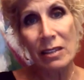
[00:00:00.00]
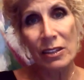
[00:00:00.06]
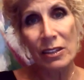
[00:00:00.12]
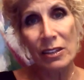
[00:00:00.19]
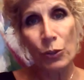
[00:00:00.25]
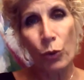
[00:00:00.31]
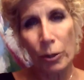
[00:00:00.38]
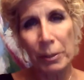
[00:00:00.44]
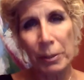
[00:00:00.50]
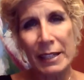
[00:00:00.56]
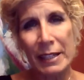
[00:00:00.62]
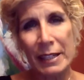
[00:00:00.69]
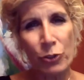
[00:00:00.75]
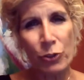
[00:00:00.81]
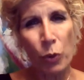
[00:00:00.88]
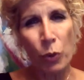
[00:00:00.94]
this workplace
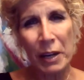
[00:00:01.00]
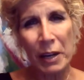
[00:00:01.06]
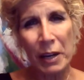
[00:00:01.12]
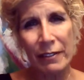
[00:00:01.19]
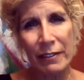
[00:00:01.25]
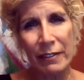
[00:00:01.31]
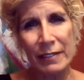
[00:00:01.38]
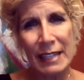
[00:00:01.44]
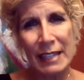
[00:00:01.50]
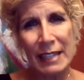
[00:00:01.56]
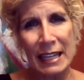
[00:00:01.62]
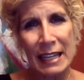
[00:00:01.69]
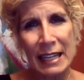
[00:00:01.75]
of 2015,